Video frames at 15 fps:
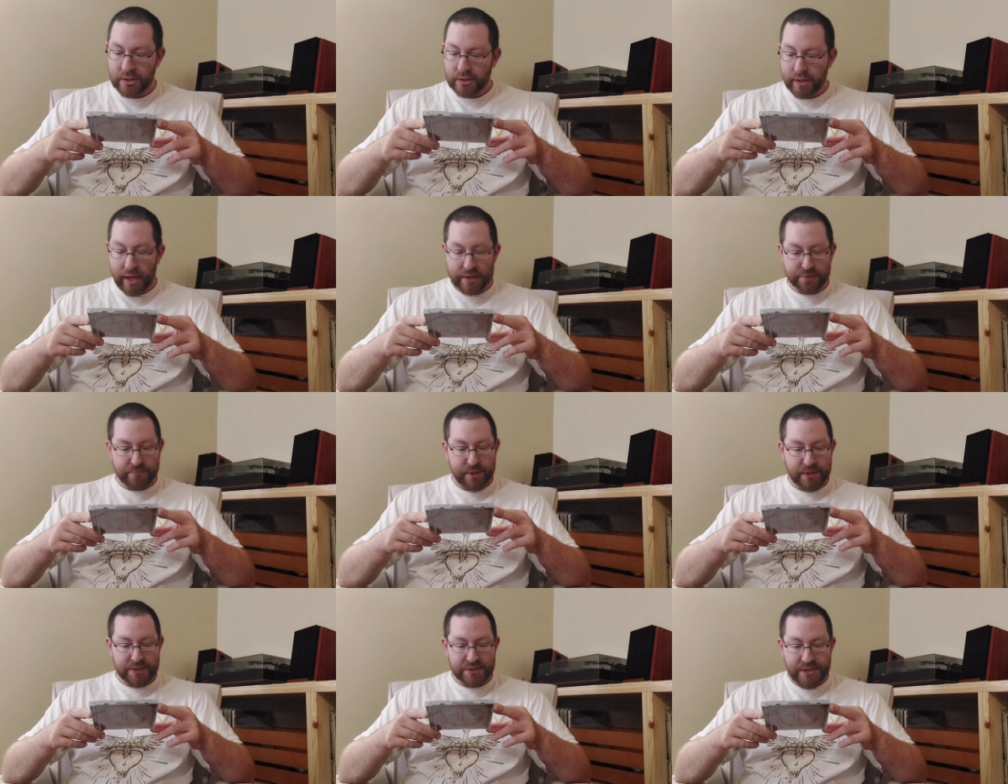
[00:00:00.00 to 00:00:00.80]
Last
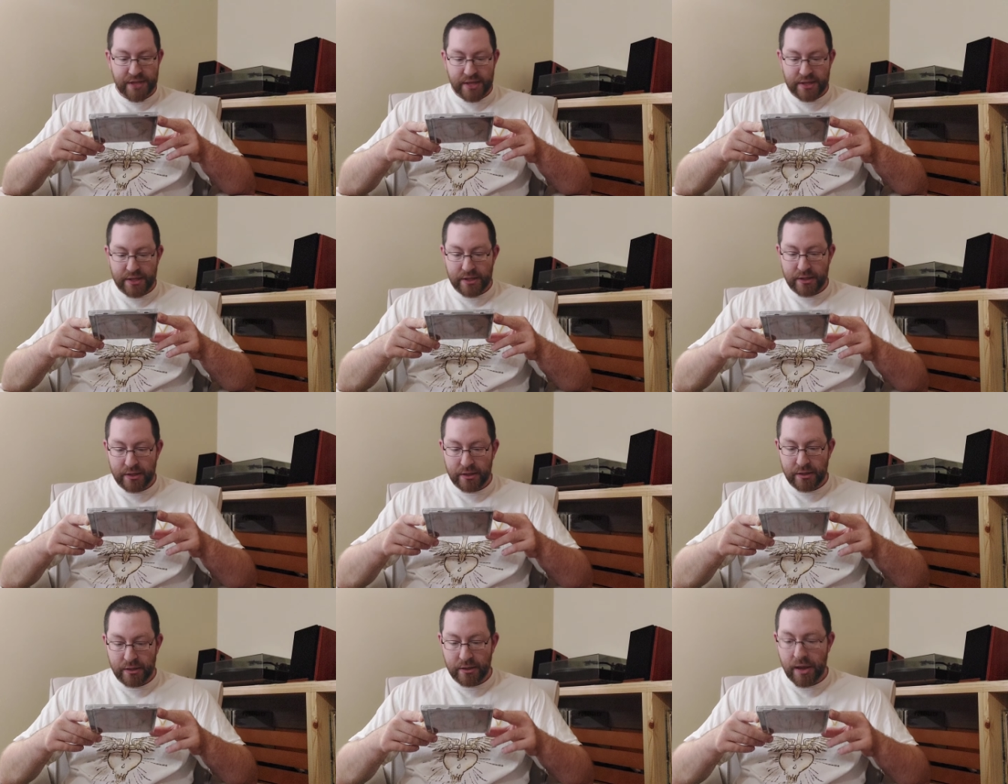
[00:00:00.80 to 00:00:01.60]
Man Standing.
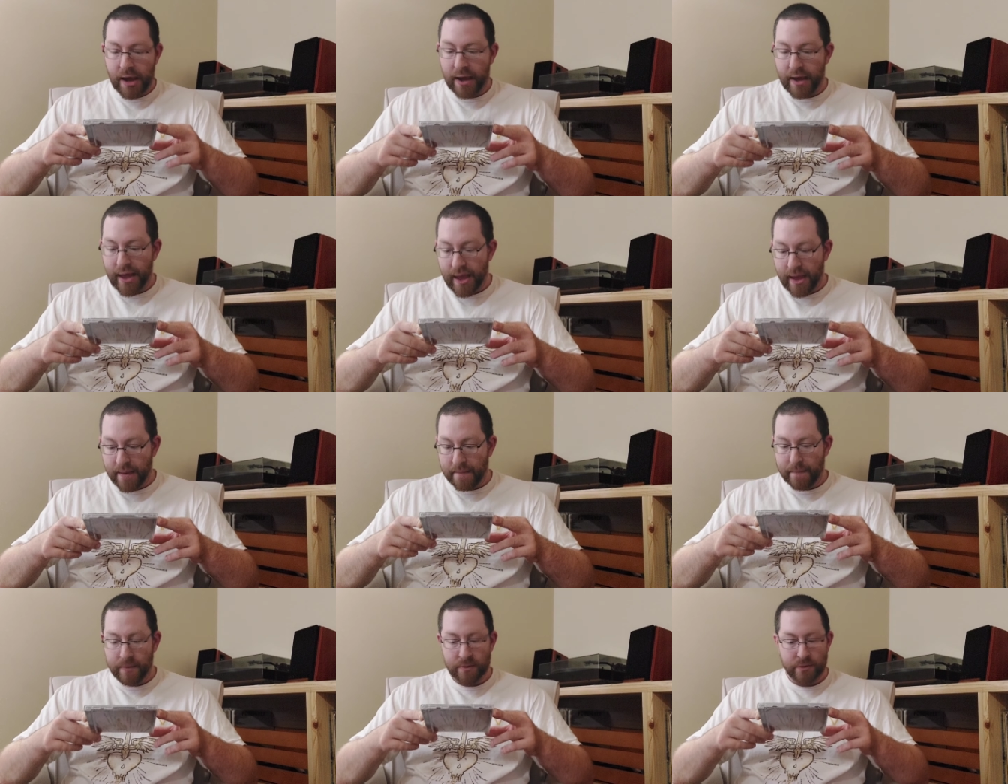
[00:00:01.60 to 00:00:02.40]
I
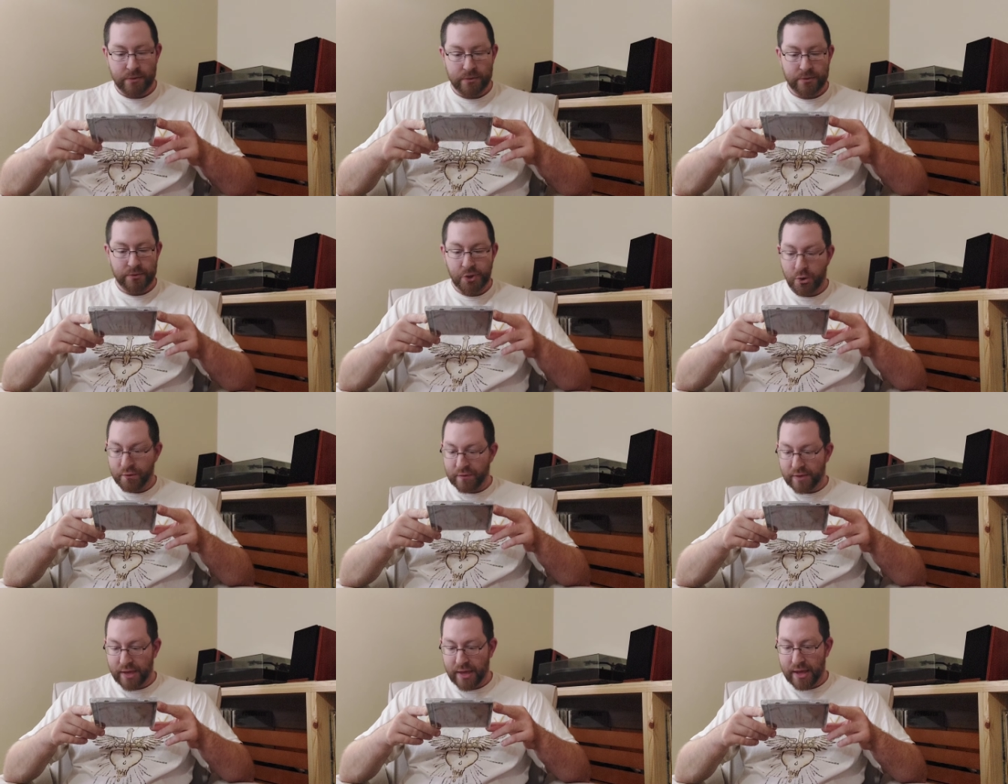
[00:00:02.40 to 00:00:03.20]
am
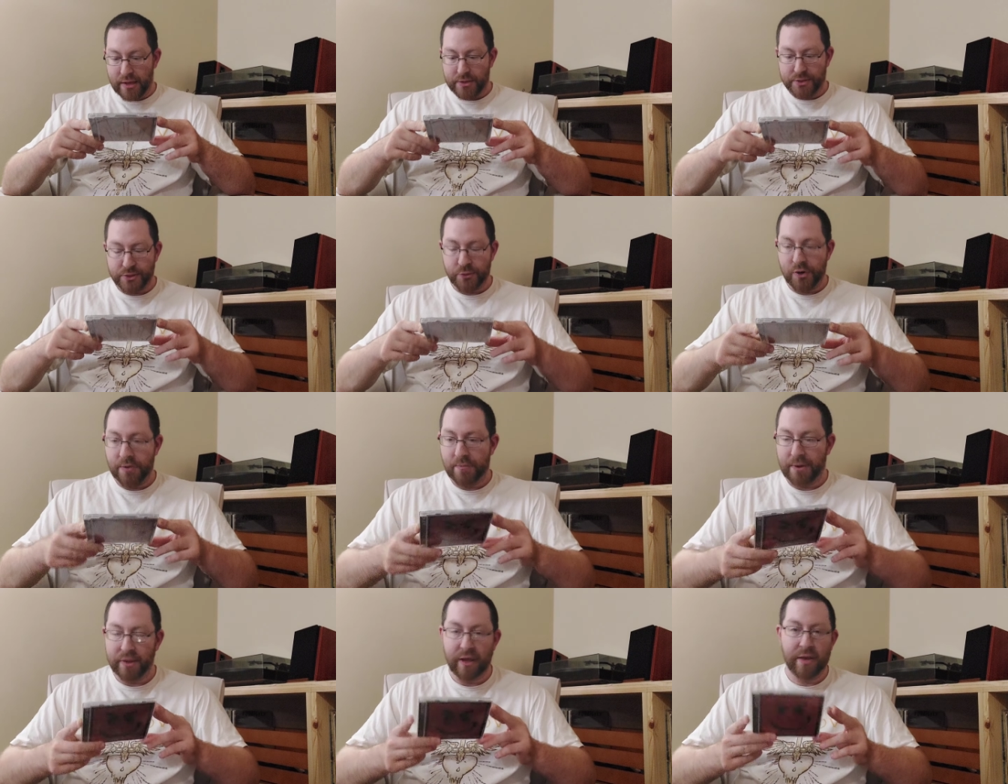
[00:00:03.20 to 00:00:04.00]
Novocaine. Story of
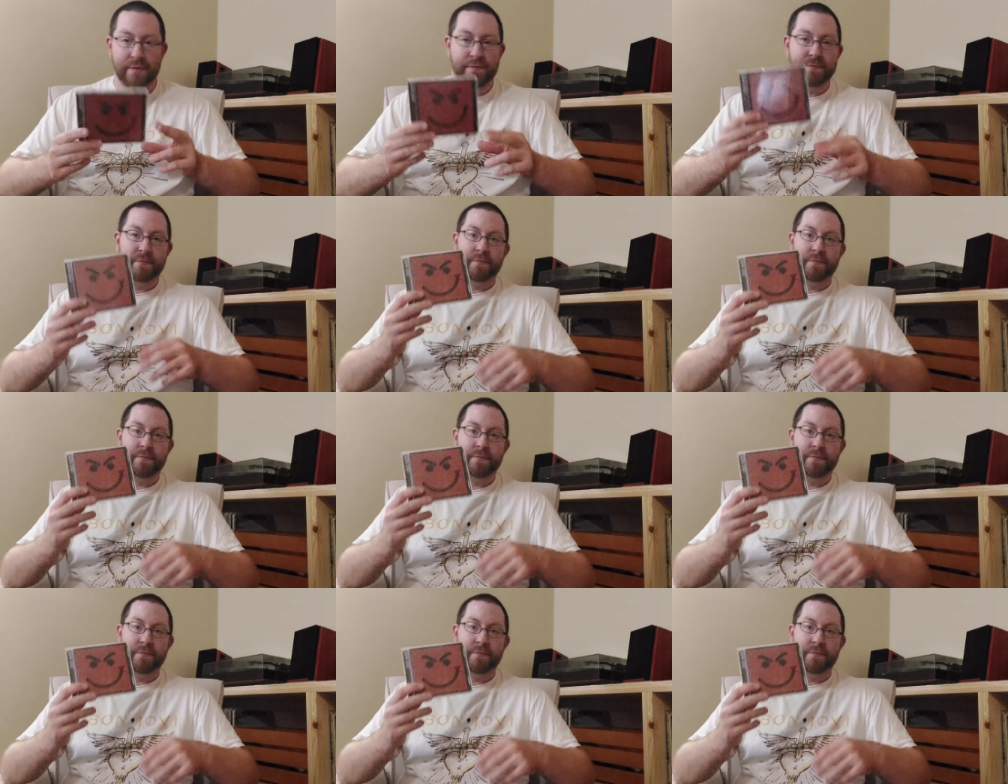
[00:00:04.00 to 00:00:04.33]
my life.